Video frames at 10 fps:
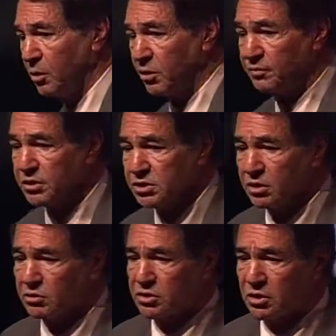Well, if there's
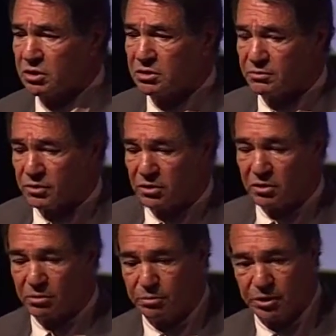no alternative to the
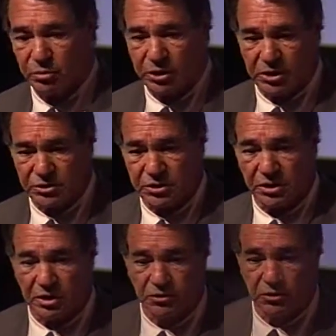automobile, what else are
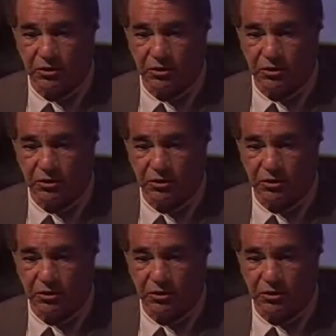they going to